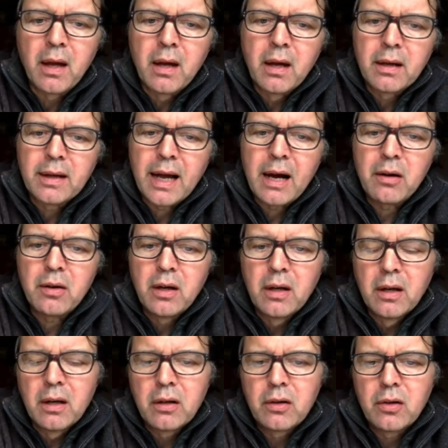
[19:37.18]
Now,
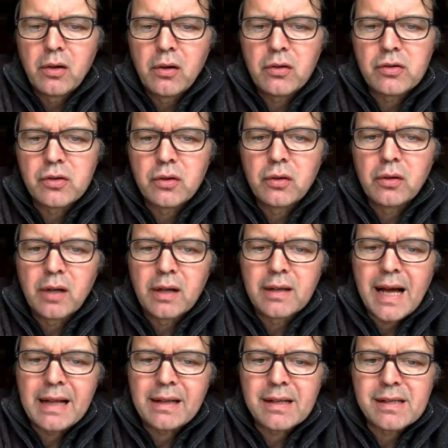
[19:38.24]
causal
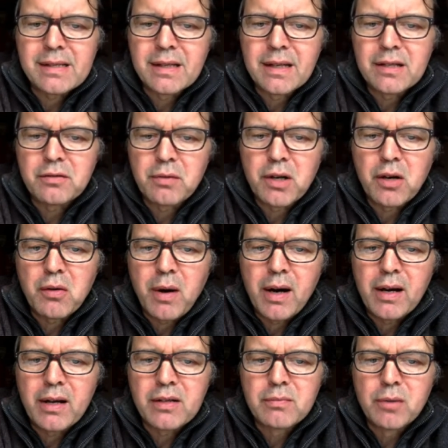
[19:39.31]
analysis
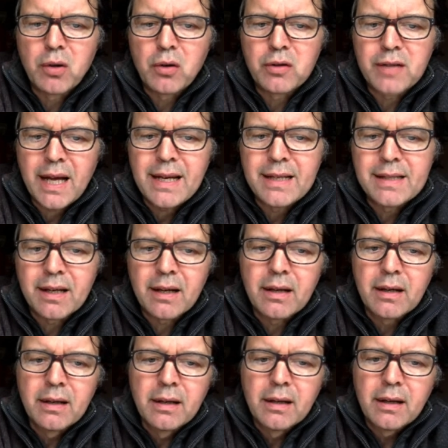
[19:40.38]
requires more data,
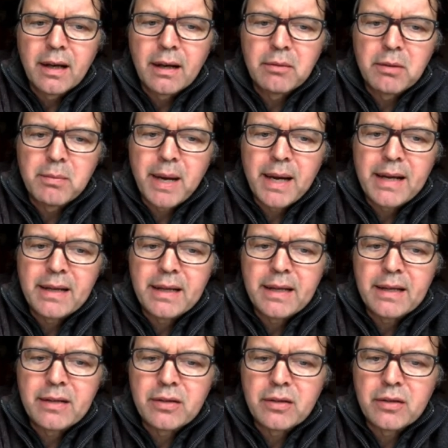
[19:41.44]
and we may
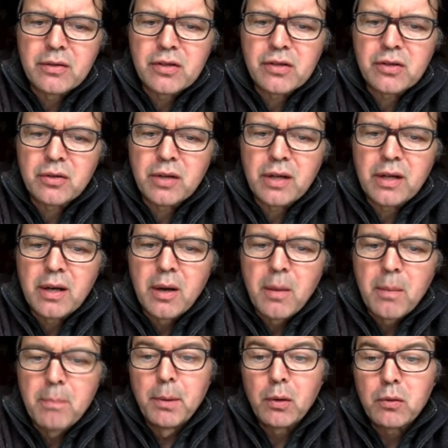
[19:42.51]
need to study
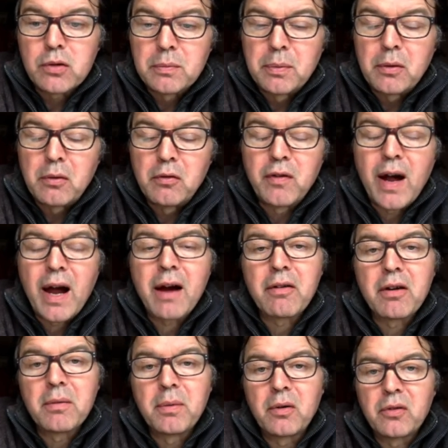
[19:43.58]
multiple
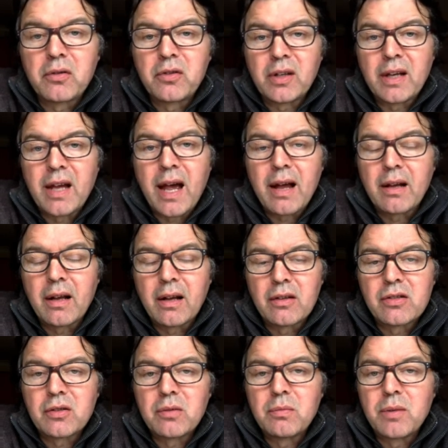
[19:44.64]
variables to get
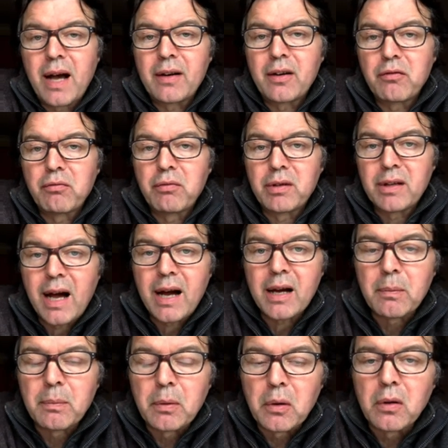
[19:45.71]
some kind of
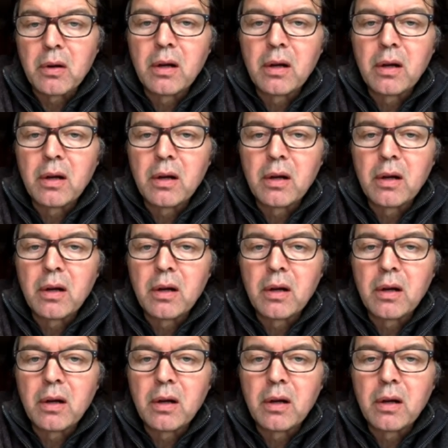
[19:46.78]
reliable